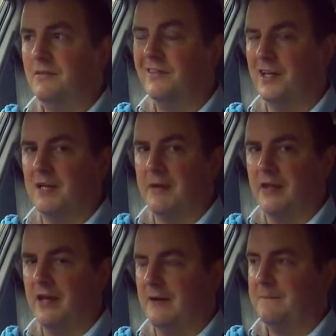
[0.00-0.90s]
Think about
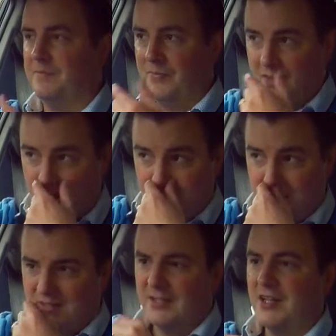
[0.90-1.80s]
that.
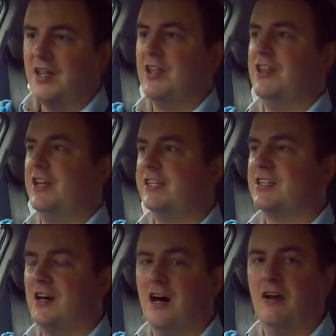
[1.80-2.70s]
This
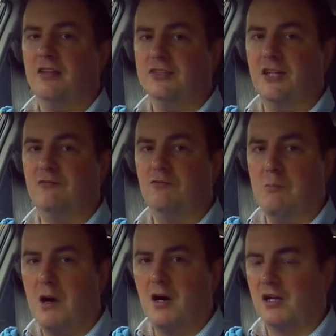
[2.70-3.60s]
car has done
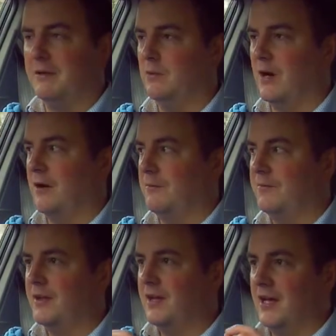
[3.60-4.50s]
remarkably well.
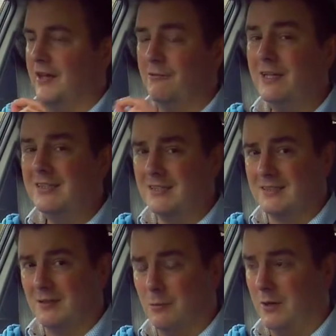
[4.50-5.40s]
The reason it's
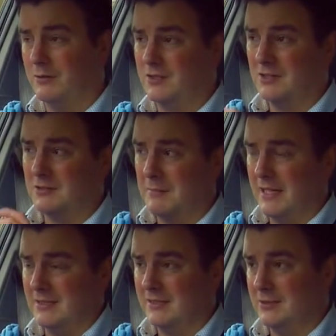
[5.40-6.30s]
done well is because
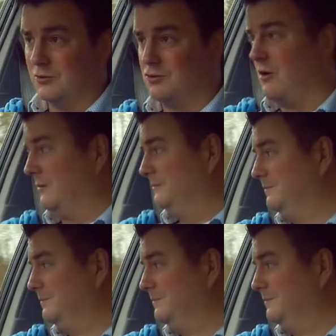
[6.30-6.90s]
demand is still strong.